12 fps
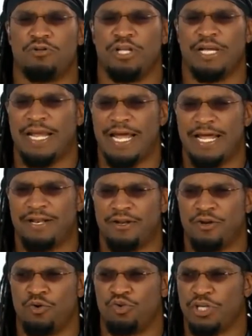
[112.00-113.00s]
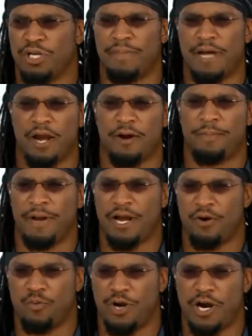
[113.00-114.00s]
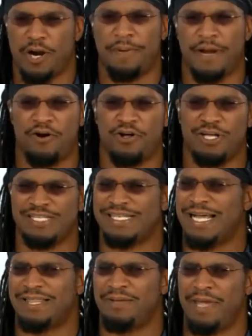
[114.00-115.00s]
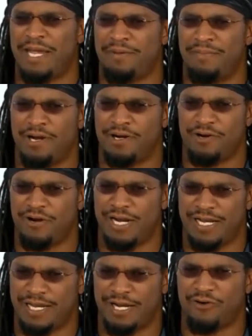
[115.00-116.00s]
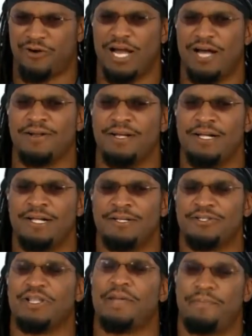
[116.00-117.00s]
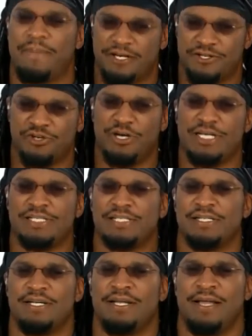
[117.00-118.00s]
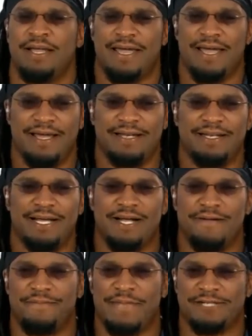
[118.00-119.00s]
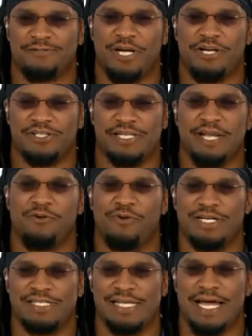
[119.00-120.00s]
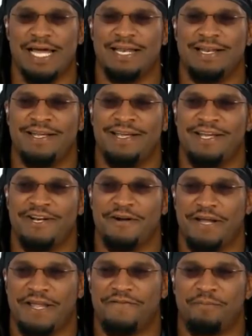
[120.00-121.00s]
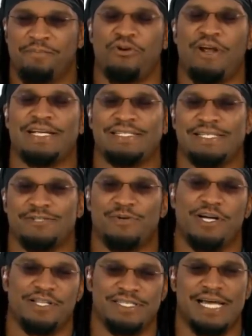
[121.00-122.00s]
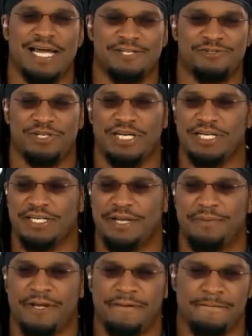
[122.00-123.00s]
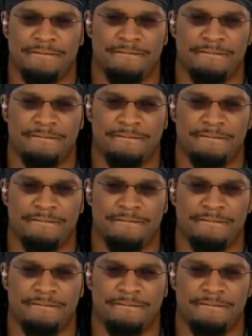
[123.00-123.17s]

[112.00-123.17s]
looking at who's going to wear our apparel. It's not the Make America Great Again crowd. So they made a choice. And that's why you're seeing one side, give the praises while the other side is really condemning.